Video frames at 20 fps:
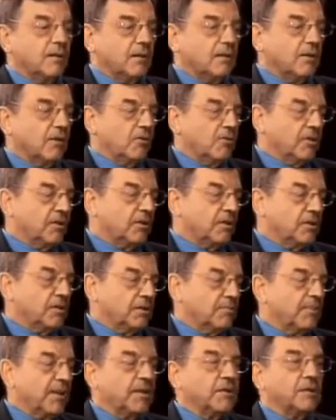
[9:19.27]
loan
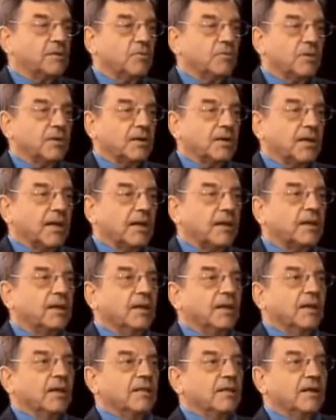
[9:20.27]
system like student debt,
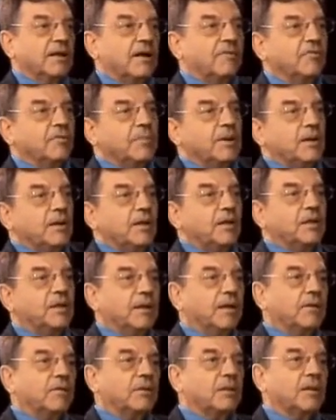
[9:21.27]
the government is
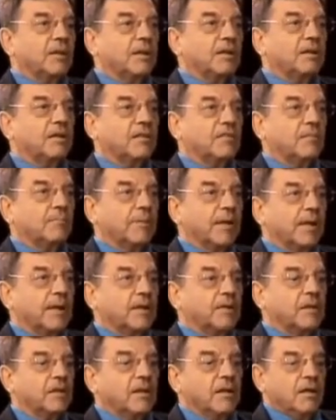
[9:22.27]
now saying to the
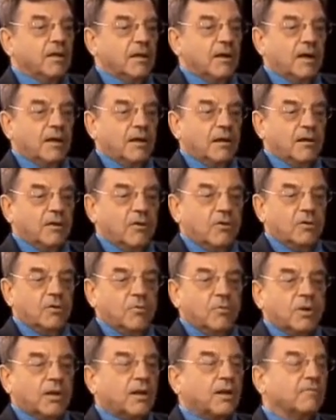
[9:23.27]
banks, loan
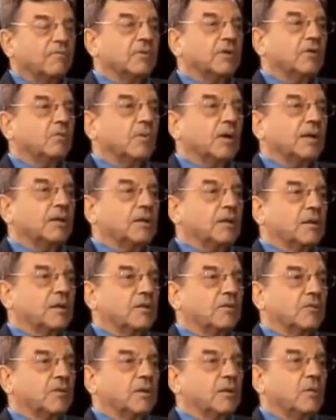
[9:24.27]
whatever you want to
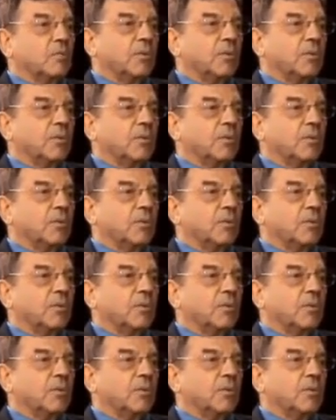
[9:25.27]
students.